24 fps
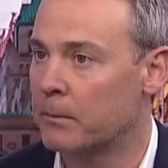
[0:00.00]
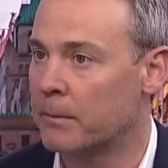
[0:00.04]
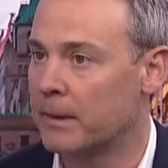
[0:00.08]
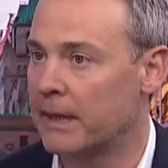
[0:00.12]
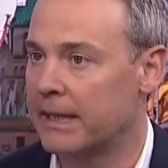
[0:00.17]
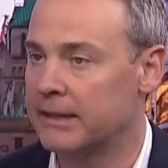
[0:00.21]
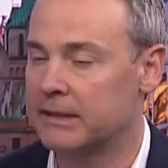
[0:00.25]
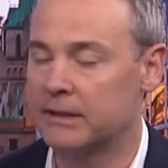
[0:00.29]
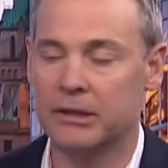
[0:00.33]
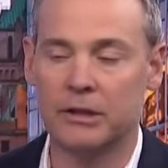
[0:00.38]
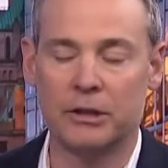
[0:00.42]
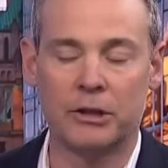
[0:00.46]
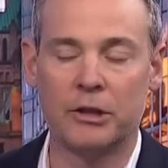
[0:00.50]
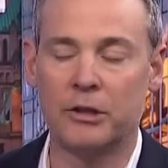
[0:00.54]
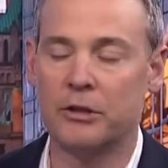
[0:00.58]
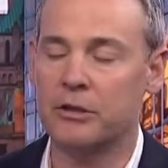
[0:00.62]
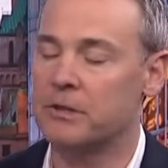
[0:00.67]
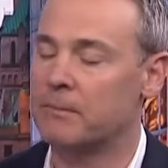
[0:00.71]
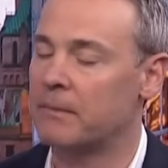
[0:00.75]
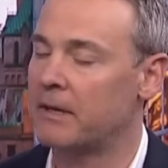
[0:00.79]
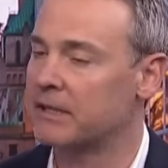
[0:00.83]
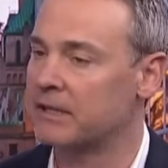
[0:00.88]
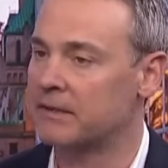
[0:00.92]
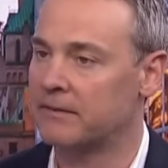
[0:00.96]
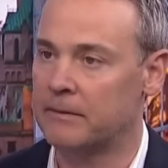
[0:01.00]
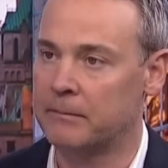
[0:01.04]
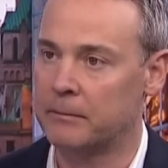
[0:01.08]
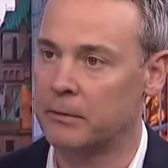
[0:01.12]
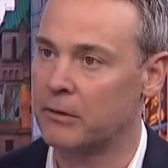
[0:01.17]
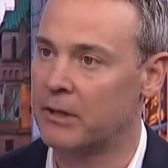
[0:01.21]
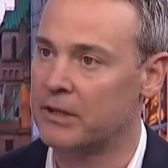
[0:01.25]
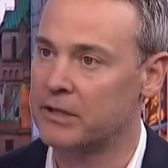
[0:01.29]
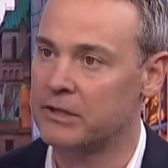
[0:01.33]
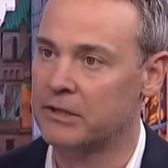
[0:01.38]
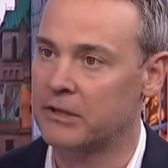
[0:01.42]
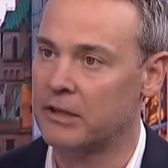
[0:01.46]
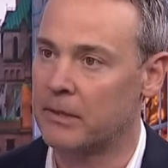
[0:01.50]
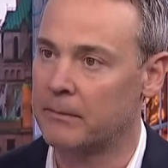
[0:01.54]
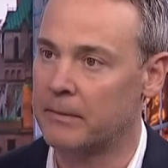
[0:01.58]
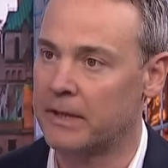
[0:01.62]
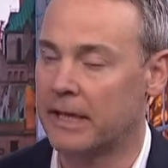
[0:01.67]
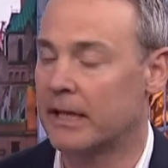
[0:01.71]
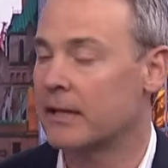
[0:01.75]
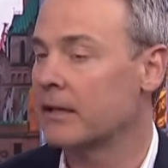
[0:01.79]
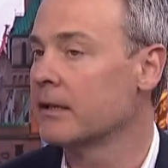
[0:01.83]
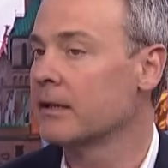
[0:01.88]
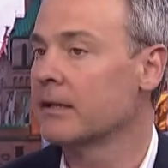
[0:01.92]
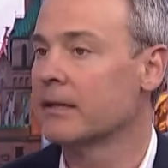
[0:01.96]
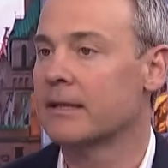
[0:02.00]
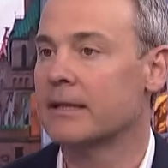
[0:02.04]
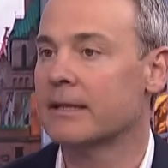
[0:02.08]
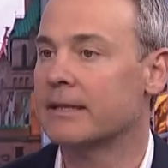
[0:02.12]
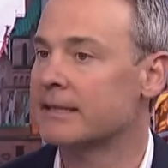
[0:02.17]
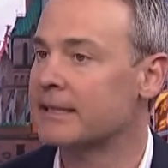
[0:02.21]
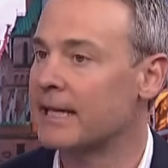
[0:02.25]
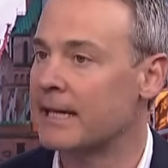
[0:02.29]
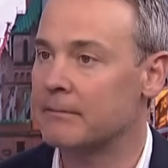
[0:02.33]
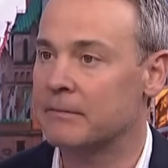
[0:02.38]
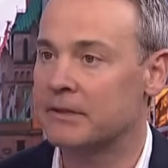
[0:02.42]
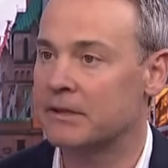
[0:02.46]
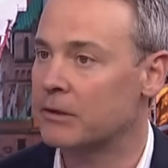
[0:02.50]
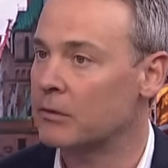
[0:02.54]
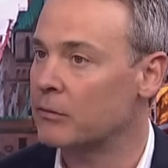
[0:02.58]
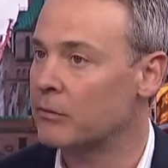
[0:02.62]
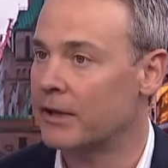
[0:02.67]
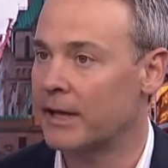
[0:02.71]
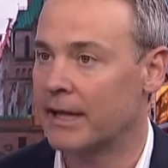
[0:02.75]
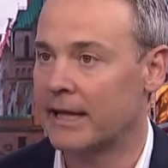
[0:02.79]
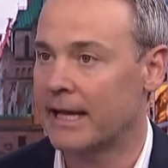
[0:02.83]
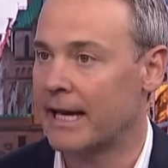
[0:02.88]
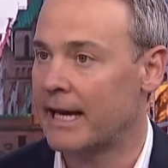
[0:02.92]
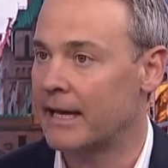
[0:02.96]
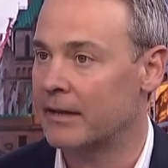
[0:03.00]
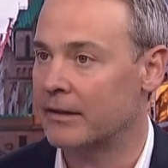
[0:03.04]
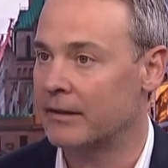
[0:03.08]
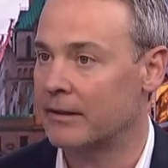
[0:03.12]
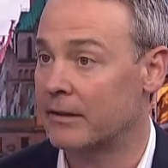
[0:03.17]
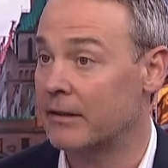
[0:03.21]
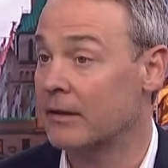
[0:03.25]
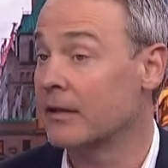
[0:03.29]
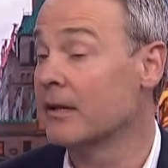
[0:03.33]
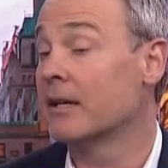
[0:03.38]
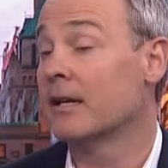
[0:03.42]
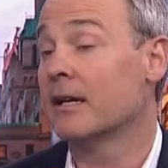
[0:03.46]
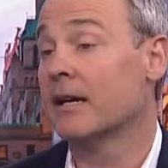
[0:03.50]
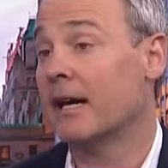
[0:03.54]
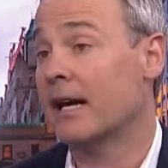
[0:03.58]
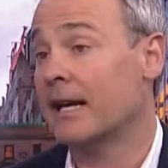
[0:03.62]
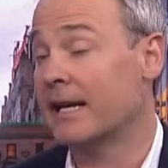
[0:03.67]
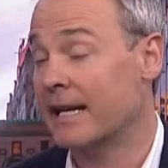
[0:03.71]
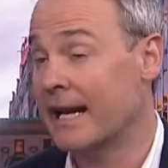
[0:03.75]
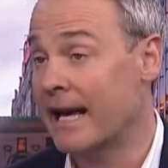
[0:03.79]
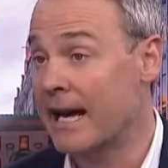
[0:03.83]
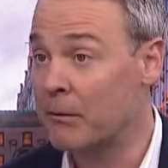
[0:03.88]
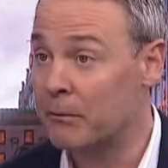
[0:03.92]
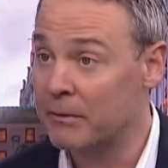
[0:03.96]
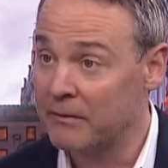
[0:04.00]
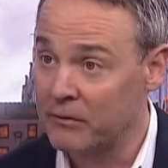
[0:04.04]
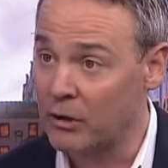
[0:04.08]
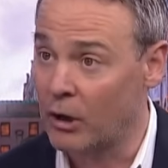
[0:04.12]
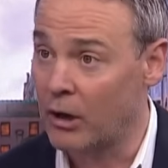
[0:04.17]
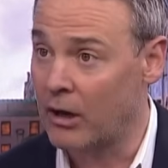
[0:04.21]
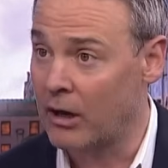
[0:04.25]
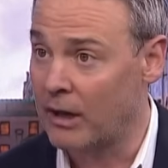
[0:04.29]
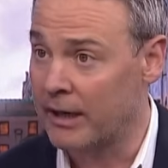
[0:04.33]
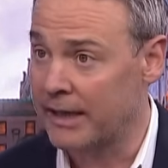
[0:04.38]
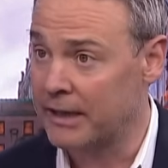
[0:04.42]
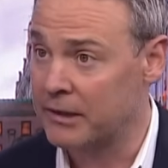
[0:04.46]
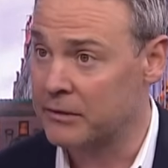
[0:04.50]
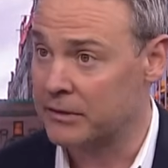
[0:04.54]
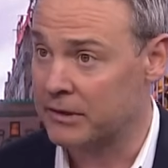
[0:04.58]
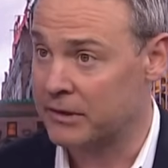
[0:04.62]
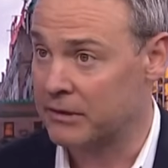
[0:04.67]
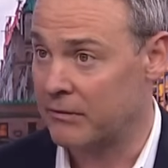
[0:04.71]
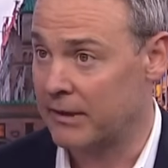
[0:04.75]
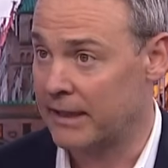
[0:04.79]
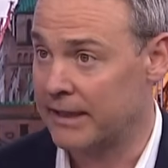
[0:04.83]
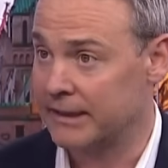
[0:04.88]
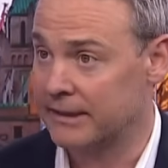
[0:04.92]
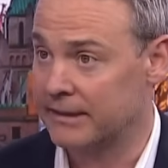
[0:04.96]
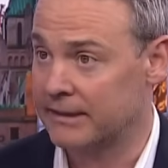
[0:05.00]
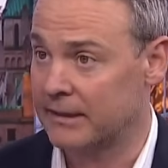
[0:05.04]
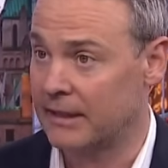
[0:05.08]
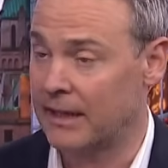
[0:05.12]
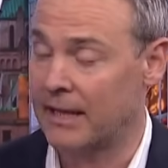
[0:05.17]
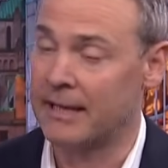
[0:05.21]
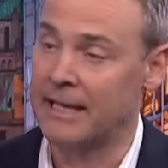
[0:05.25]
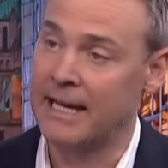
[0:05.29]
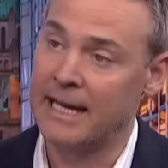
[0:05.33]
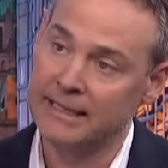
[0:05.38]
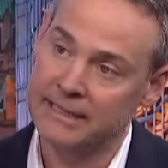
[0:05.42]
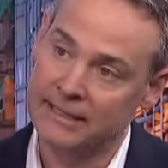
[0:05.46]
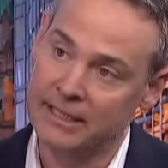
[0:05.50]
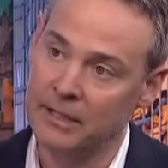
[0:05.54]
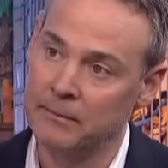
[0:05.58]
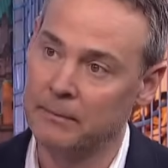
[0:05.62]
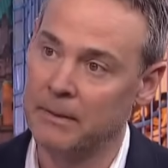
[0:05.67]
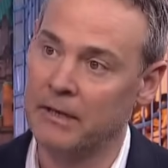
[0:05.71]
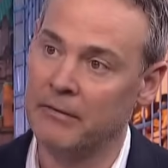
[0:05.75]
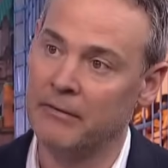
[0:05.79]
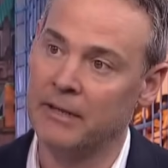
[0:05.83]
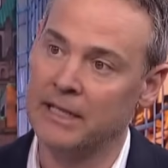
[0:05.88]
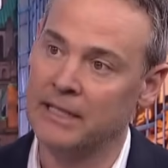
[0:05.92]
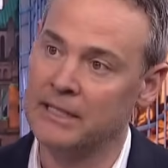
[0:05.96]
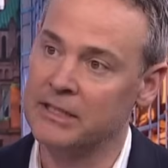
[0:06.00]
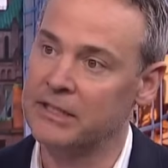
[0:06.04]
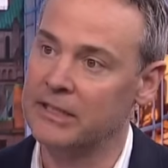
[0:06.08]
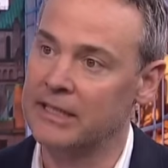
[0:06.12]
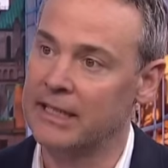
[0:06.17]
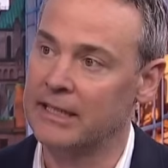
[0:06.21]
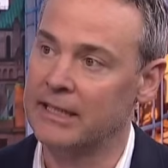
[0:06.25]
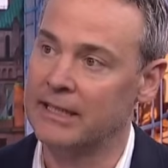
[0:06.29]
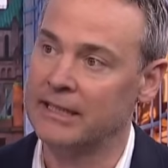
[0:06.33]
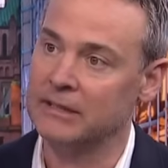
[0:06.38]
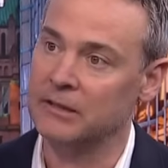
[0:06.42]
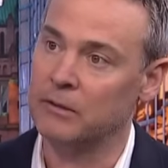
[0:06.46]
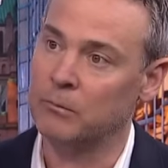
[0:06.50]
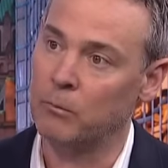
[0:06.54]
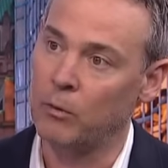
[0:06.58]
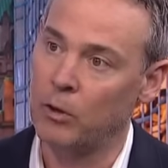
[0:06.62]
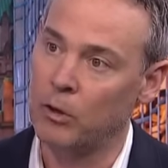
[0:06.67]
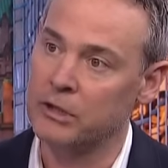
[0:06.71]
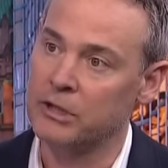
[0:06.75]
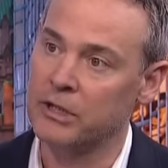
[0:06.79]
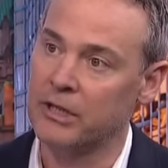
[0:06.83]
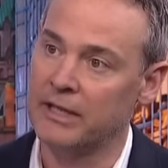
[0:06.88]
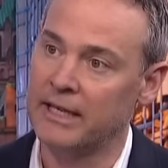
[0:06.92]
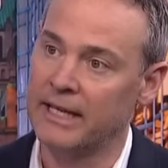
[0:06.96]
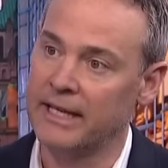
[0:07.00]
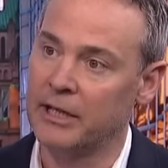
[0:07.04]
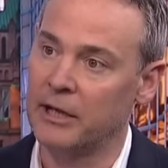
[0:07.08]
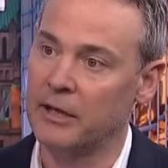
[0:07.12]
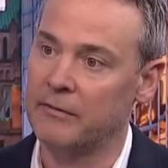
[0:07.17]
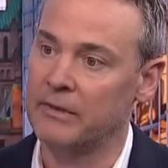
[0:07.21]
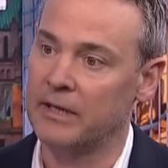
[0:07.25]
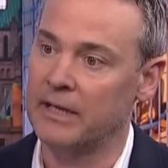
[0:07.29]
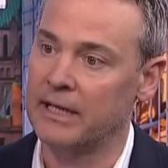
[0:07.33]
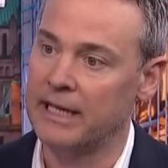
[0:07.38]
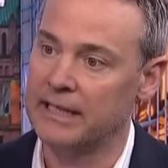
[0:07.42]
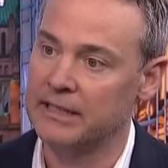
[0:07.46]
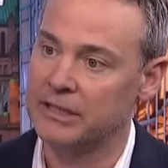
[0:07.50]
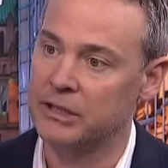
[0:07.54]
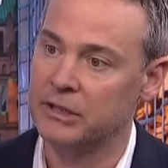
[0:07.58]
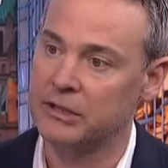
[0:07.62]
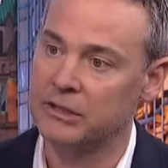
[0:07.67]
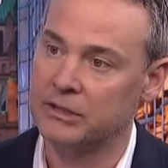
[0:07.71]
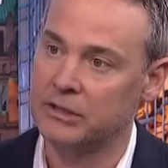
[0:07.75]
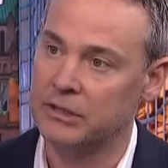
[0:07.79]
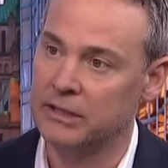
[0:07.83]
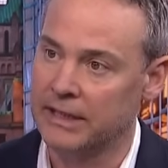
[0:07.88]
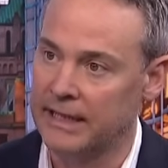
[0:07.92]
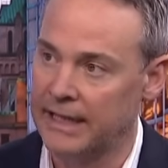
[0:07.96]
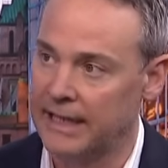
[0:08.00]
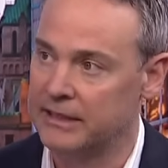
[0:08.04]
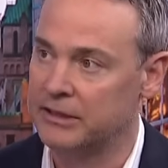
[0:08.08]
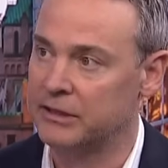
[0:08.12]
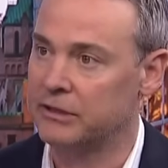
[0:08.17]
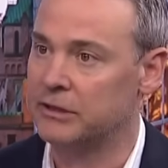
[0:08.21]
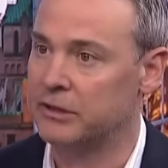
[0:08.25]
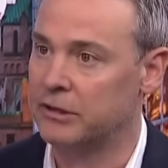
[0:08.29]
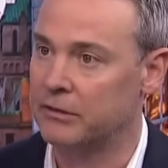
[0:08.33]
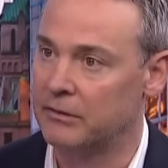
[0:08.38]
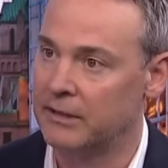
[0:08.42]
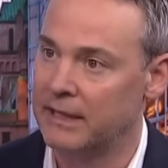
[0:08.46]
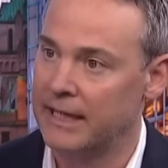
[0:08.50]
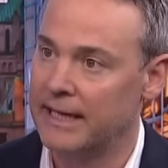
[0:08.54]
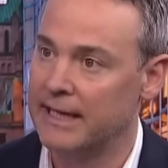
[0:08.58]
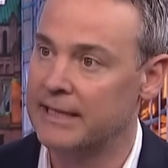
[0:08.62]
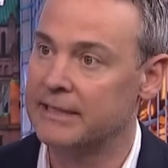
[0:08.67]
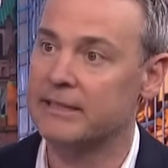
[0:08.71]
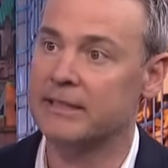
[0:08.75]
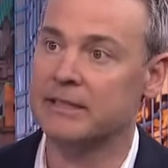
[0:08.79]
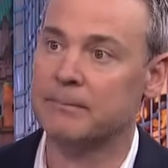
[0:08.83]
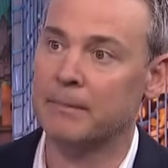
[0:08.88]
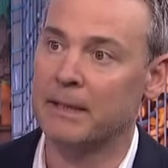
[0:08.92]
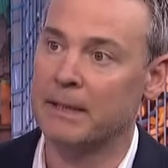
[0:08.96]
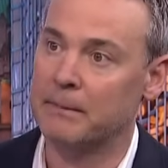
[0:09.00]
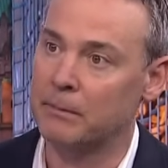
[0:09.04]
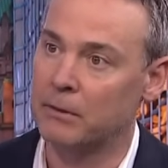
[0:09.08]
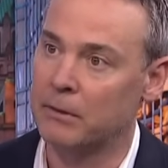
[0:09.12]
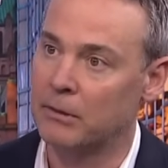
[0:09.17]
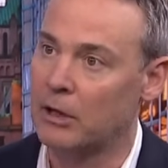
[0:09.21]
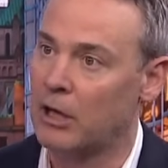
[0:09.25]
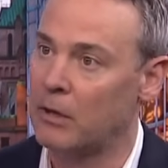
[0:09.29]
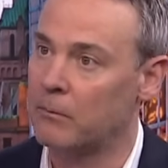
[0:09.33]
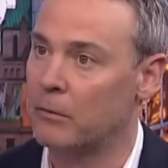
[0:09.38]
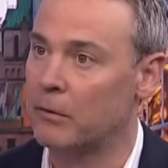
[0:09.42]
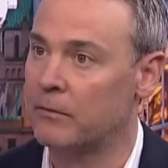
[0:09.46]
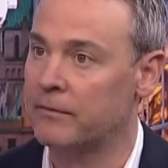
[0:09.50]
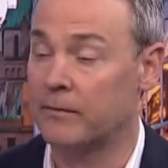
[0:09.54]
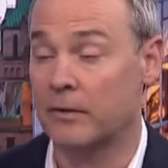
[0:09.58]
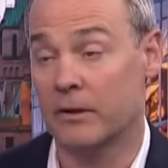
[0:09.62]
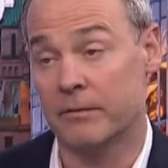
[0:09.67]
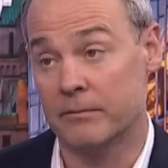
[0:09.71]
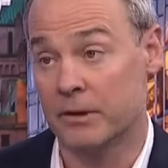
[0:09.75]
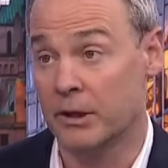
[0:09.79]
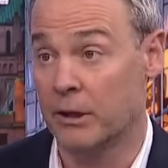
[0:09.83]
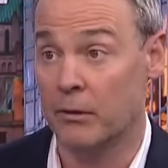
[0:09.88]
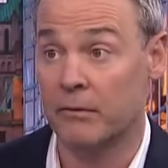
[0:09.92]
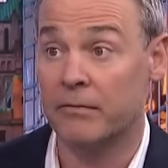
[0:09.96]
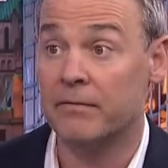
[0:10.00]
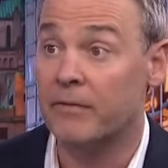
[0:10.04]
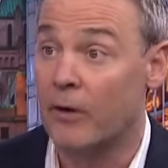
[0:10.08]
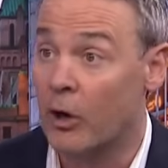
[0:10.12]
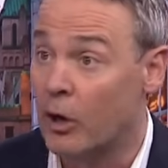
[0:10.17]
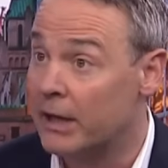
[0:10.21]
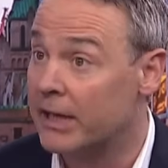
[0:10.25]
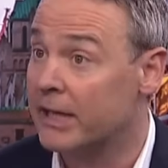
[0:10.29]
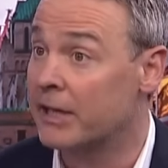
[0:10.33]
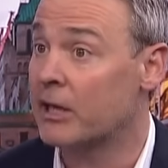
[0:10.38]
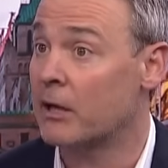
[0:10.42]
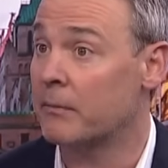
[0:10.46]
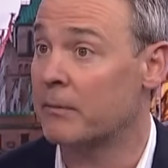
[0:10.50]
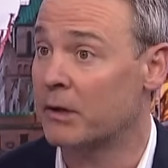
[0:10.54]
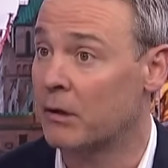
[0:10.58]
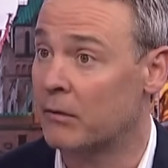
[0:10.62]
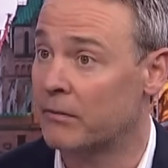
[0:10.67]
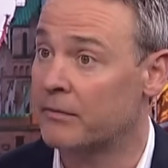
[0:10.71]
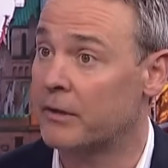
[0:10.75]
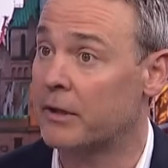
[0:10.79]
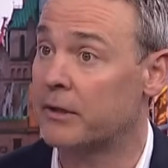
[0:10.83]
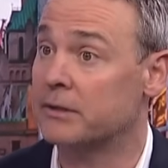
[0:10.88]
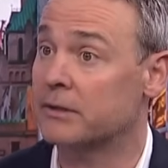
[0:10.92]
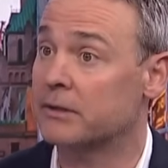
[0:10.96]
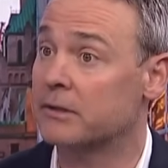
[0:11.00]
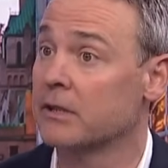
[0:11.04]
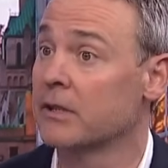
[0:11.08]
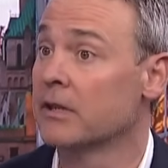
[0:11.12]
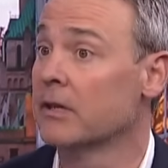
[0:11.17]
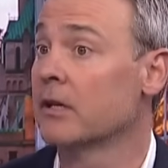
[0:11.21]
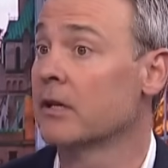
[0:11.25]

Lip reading: overpopulated. Huge amounts of immigration coming in. Same story in Canada. And now we've got high interest rates. And that's going to be a really interesting thing to watch, I think, over the next year to 2 years, as people have come off, you know, finally coming off